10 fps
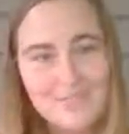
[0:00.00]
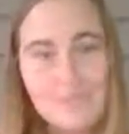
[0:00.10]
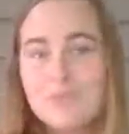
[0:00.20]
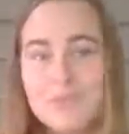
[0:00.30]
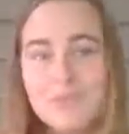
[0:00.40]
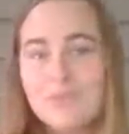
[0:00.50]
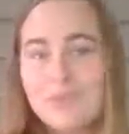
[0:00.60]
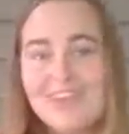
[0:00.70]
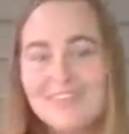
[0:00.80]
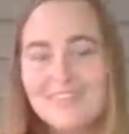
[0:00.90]
something that we
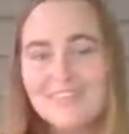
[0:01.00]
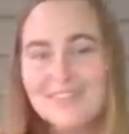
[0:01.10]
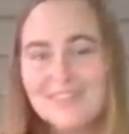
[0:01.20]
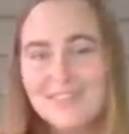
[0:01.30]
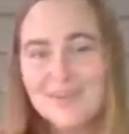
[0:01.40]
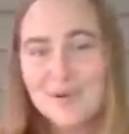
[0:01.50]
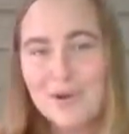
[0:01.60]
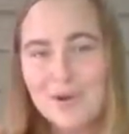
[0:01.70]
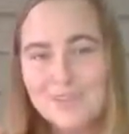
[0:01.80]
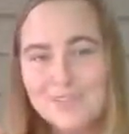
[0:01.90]
can't even see,
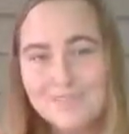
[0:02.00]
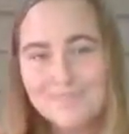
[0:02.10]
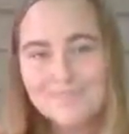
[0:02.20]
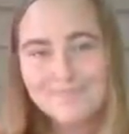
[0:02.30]
perhaps.